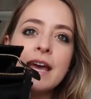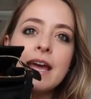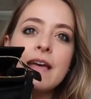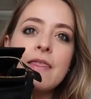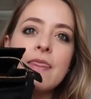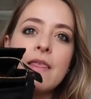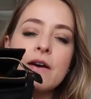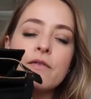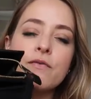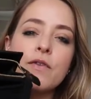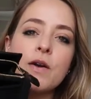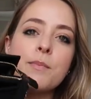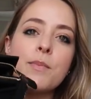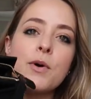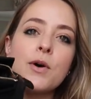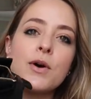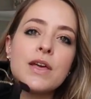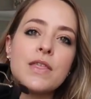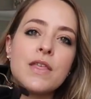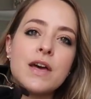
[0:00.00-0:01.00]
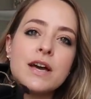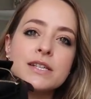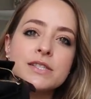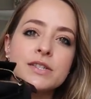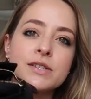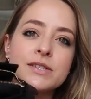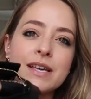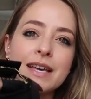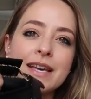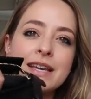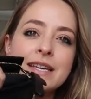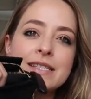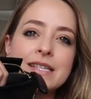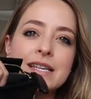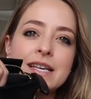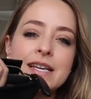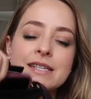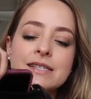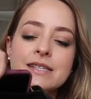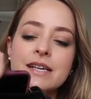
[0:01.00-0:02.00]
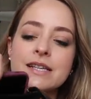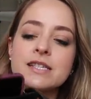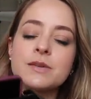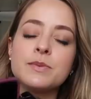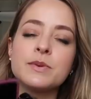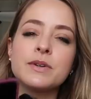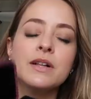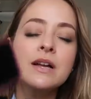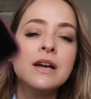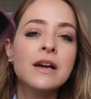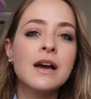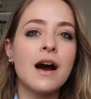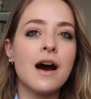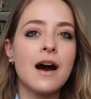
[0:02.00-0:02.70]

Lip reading: in that front pocket there, so it's like easily accessible.